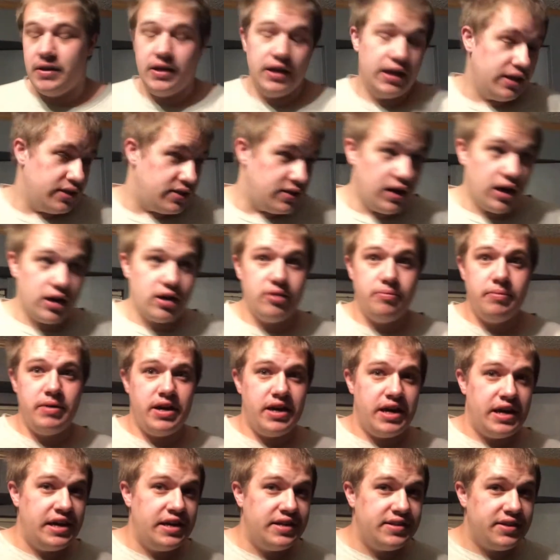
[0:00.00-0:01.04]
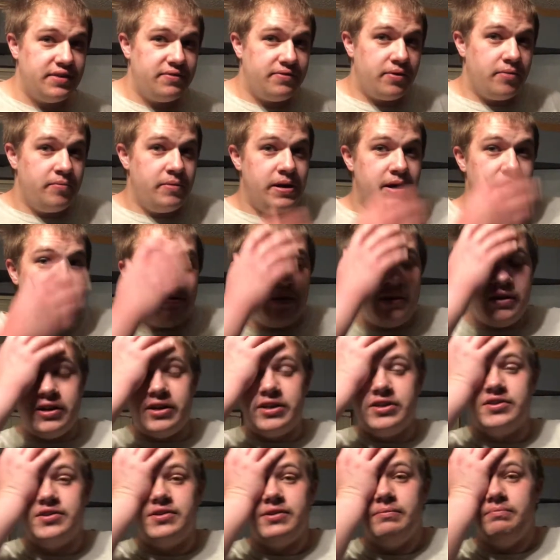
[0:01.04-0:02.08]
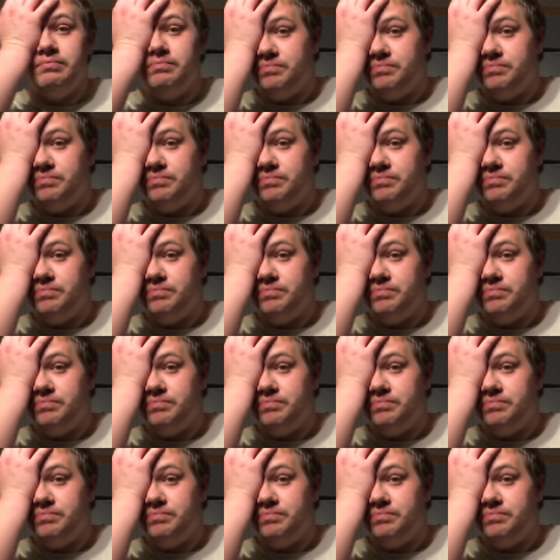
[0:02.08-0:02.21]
it's not going to be easy for me because